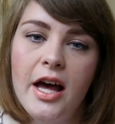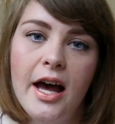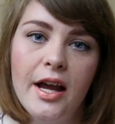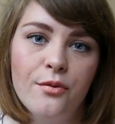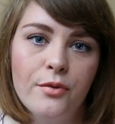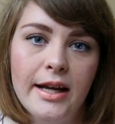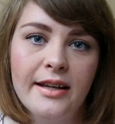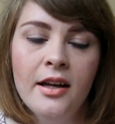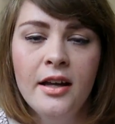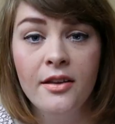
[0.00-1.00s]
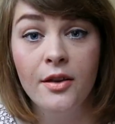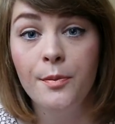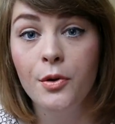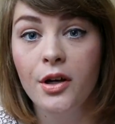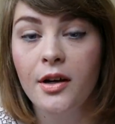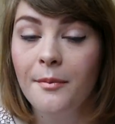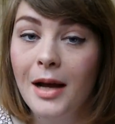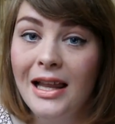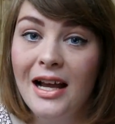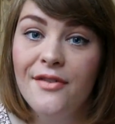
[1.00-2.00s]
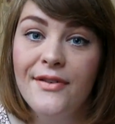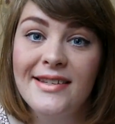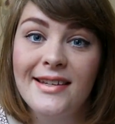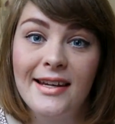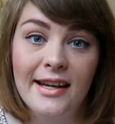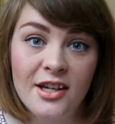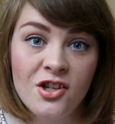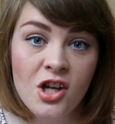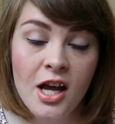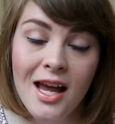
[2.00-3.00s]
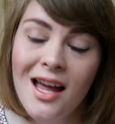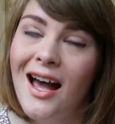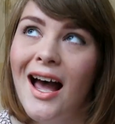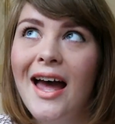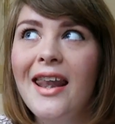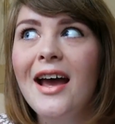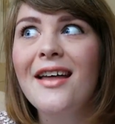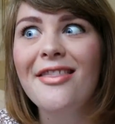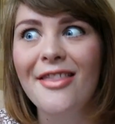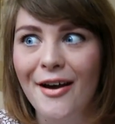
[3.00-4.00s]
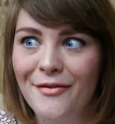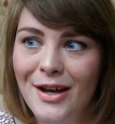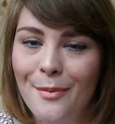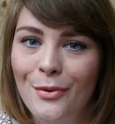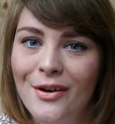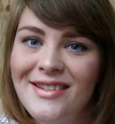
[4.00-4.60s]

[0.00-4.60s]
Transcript: I read the book My Life as a geisha, and I love that book.